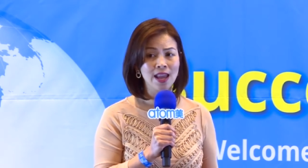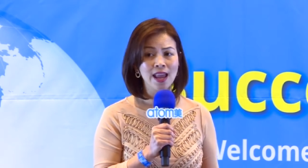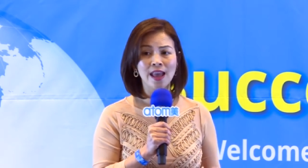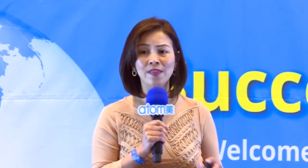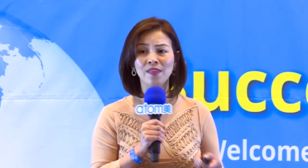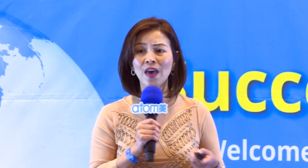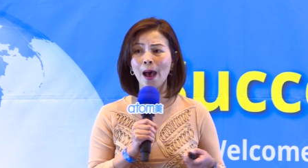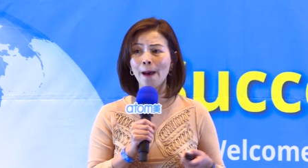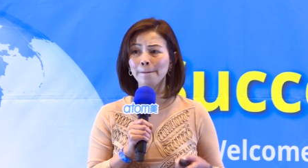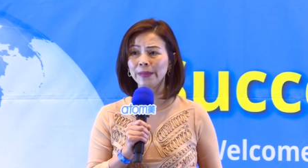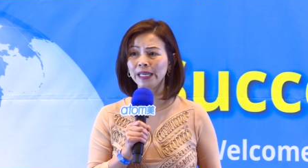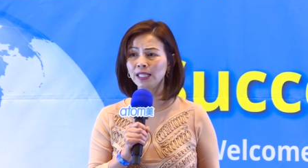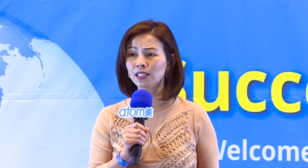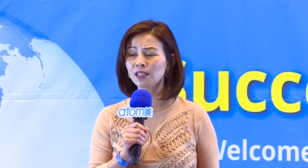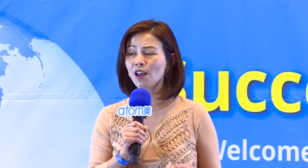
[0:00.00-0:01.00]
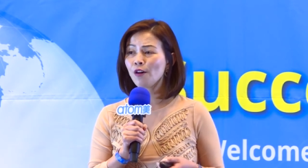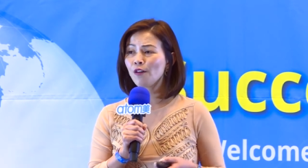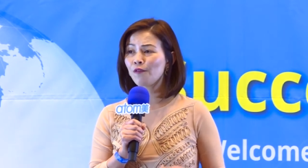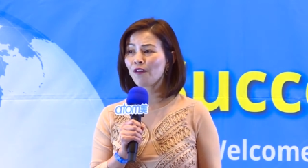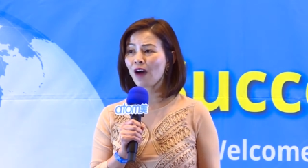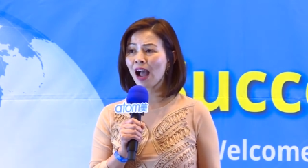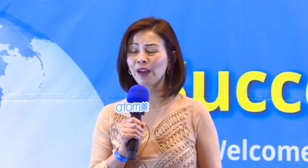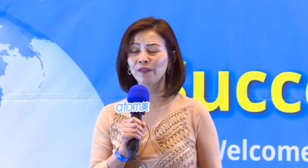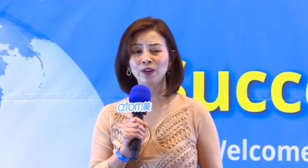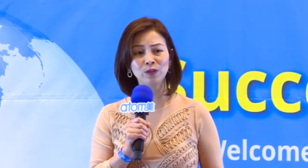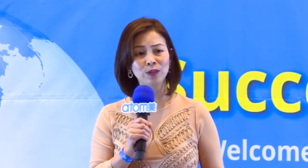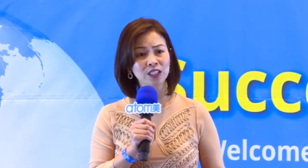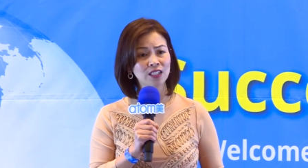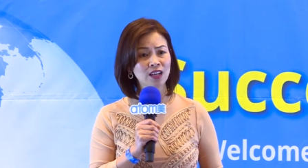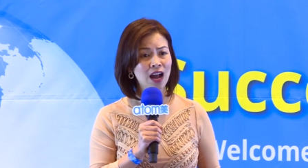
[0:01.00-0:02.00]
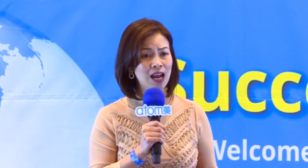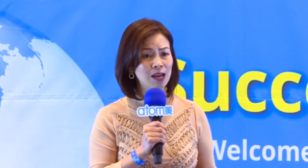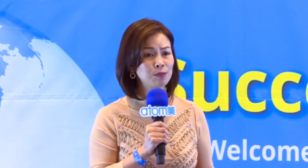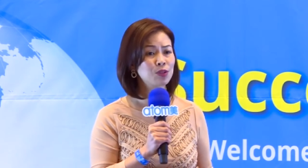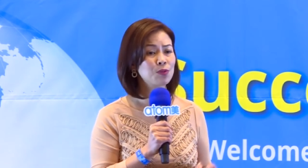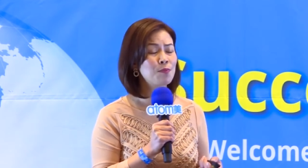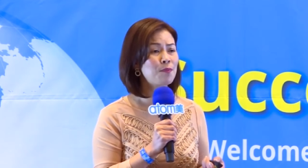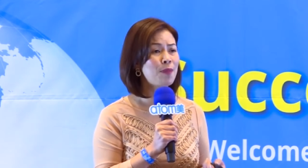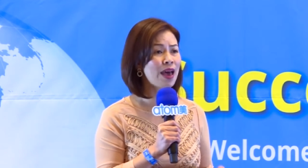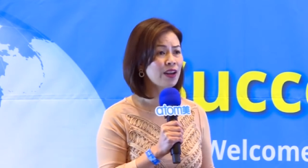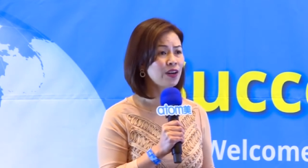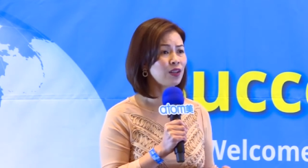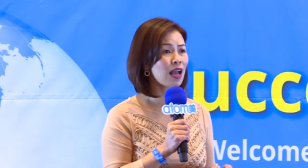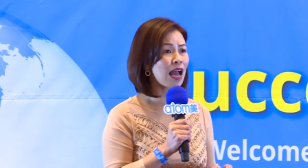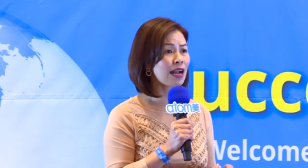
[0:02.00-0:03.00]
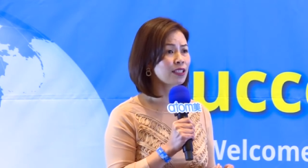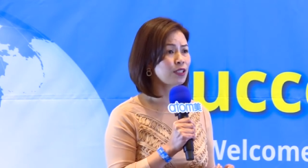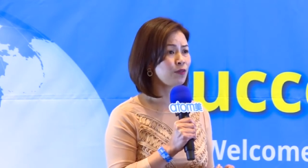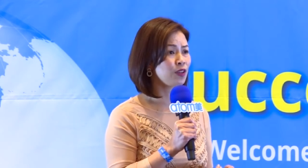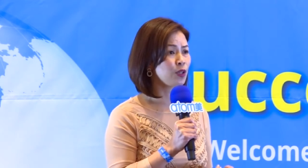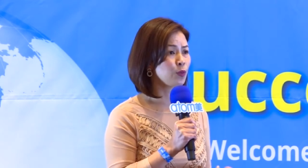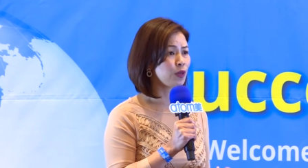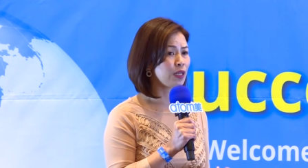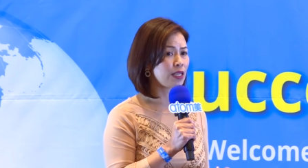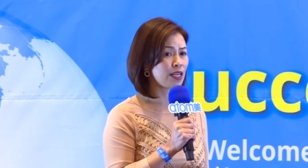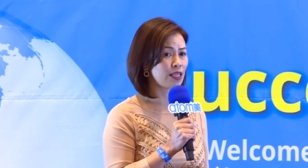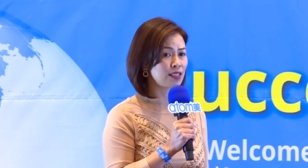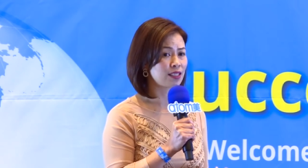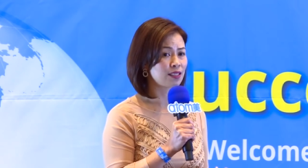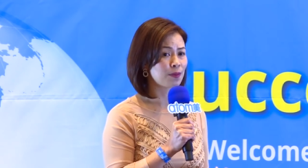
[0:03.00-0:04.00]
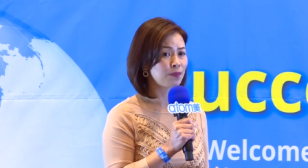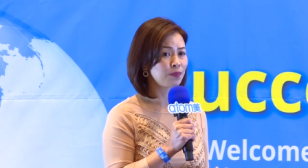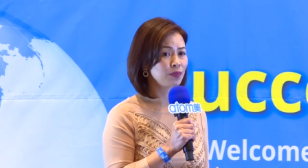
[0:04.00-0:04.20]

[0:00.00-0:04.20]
And that means 500 times better active ingredients.